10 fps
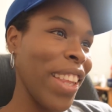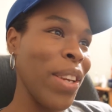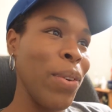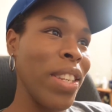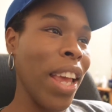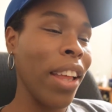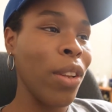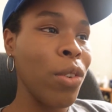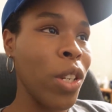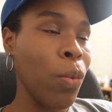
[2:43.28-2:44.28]
knew
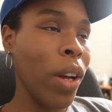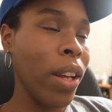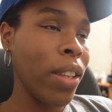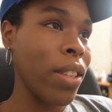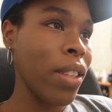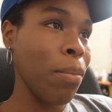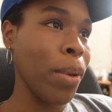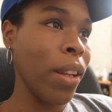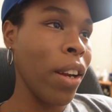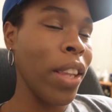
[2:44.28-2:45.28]
exactly who she was,
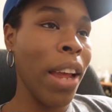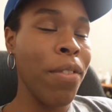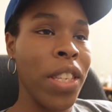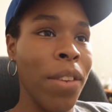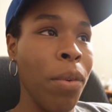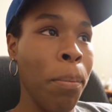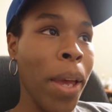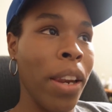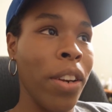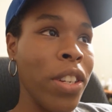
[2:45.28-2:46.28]
but her life was even
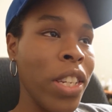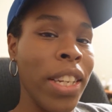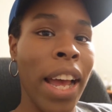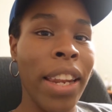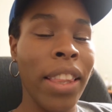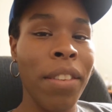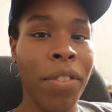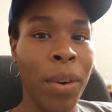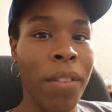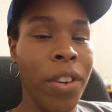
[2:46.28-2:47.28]
better, and she died and lived
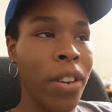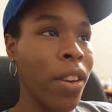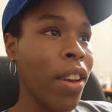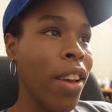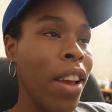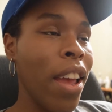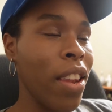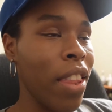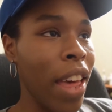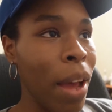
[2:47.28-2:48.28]
forever.
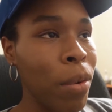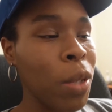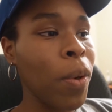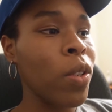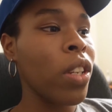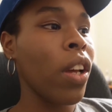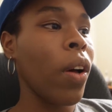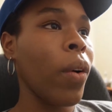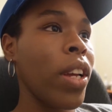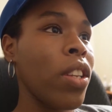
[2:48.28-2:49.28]
And that was supposed to
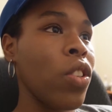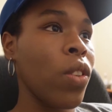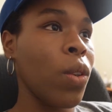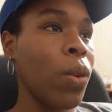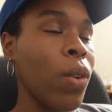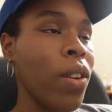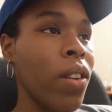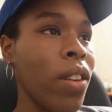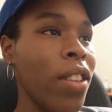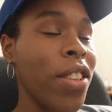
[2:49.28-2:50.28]
go into
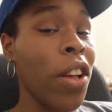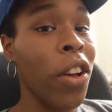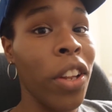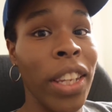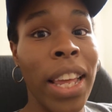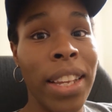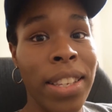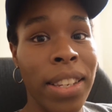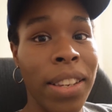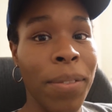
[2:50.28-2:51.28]
a song called Legacy.